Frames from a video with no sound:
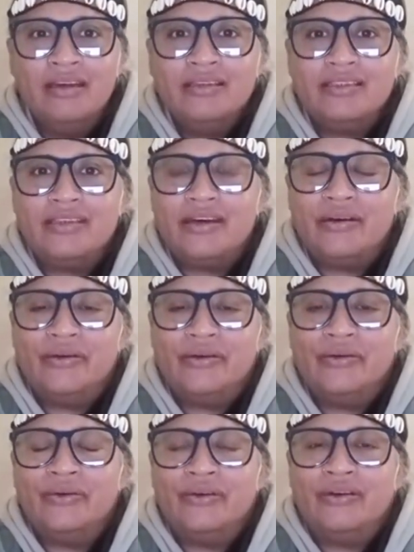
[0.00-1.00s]

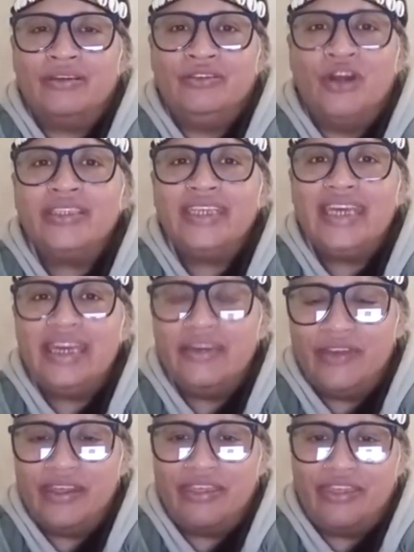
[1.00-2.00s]
So, not
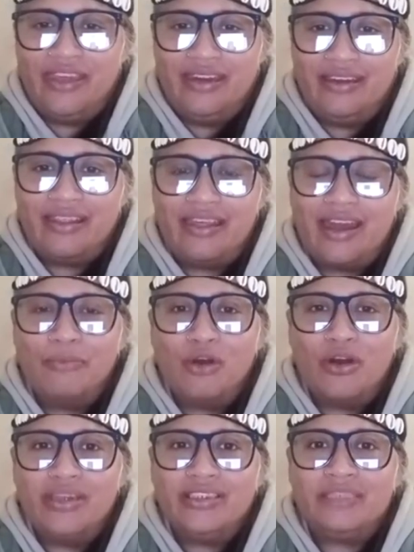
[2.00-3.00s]
everything that I'm
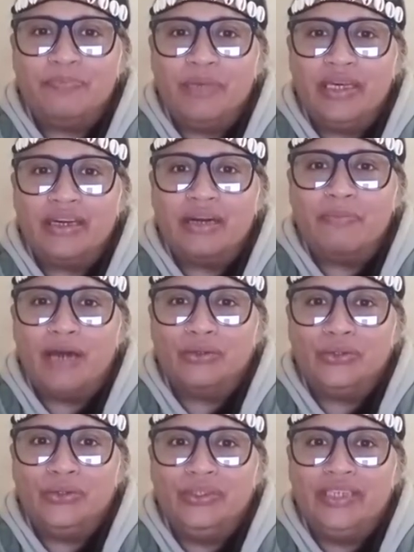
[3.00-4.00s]
going to speak
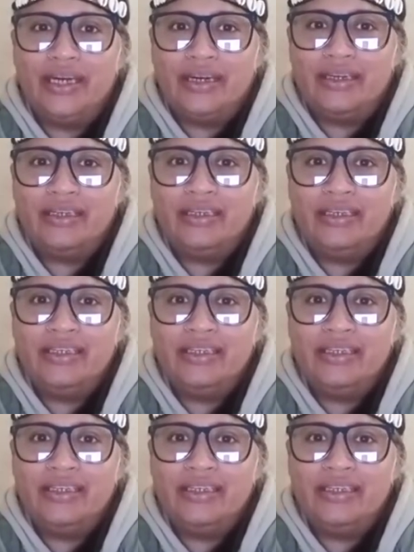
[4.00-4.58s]
about today